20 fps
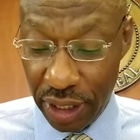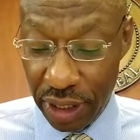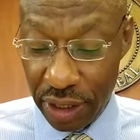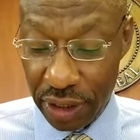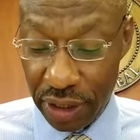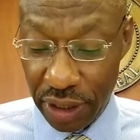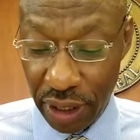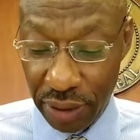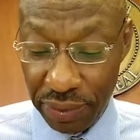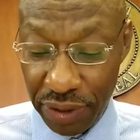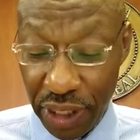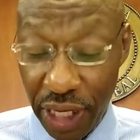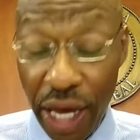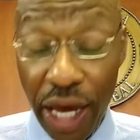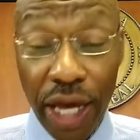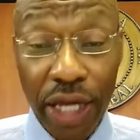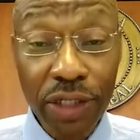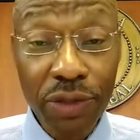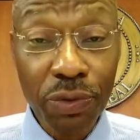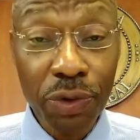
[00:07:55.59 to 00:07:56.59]

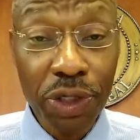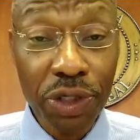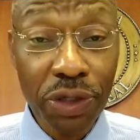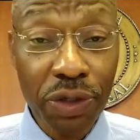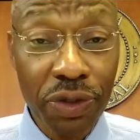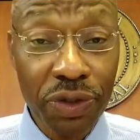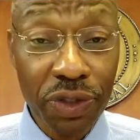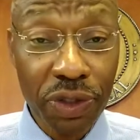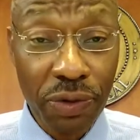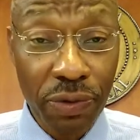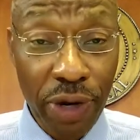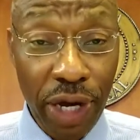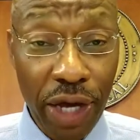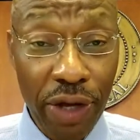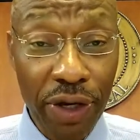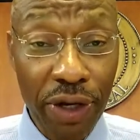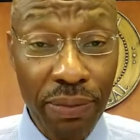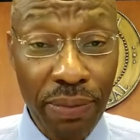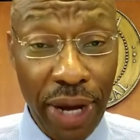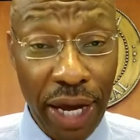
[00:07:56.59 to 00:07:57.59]
Sometimes when you're
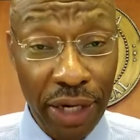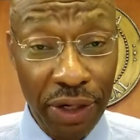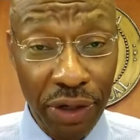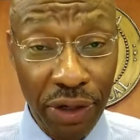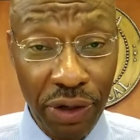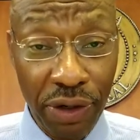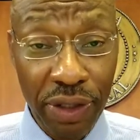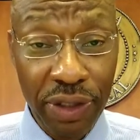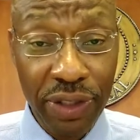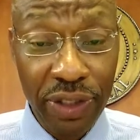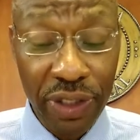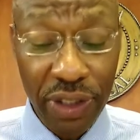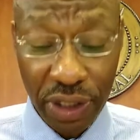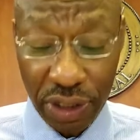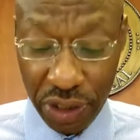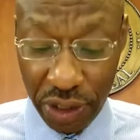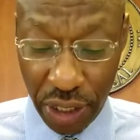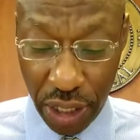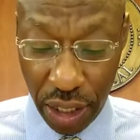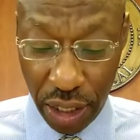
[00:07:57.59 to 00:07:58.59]
surrounded by dirt,
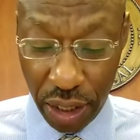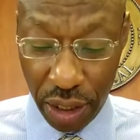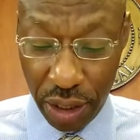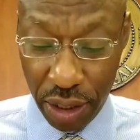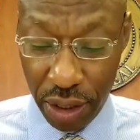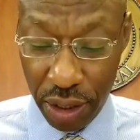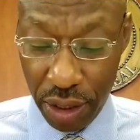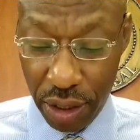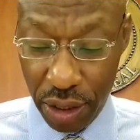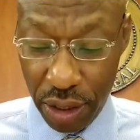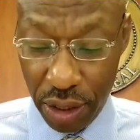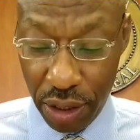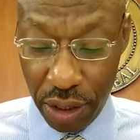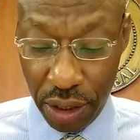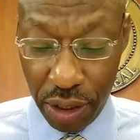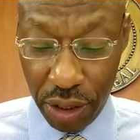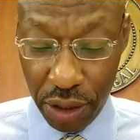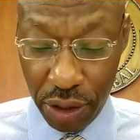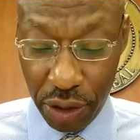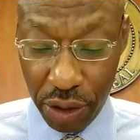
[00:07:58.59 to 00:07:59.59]
CJ,
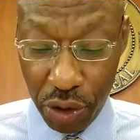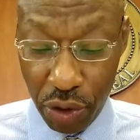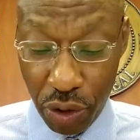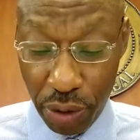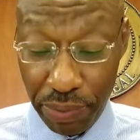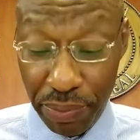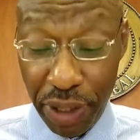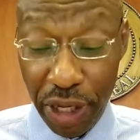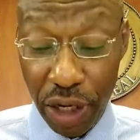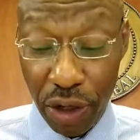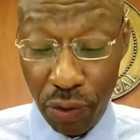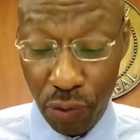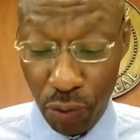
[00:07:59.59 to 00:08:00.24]
you're a better